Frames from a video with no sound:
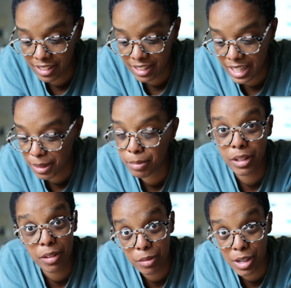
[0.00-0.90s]
Can't
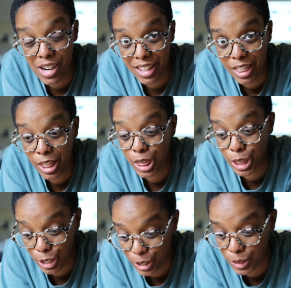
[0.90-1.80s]
believe we are at the
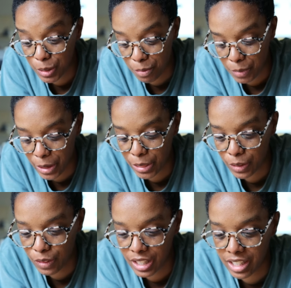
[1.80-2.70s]
third month
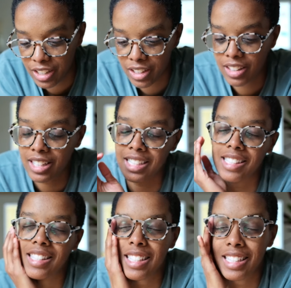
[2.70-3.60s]
of the year. That
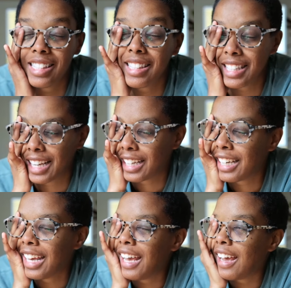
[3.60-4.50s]
is
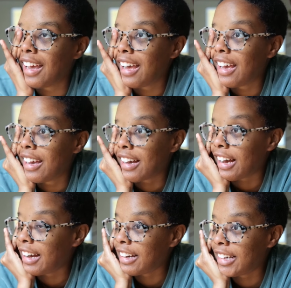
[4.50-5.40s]
insane.
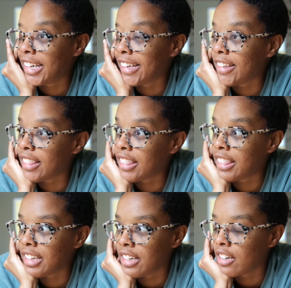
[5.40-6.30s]
I
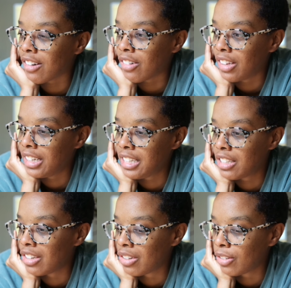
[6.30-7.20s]
think all I need
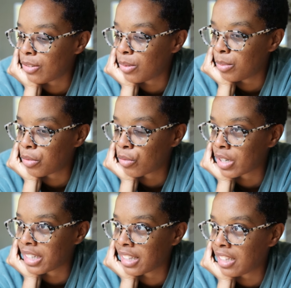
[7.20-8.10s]
to do
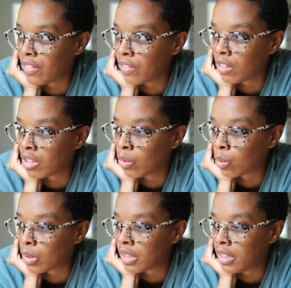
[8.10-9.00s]
before I leave around
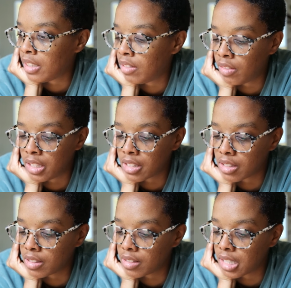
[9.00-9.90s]
one,
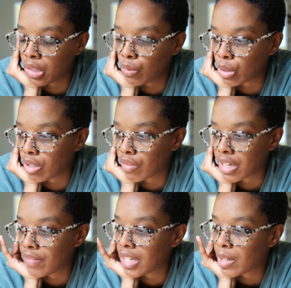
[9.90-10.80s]
it's ten
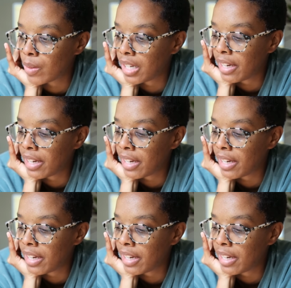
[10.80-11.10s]
forty-five now,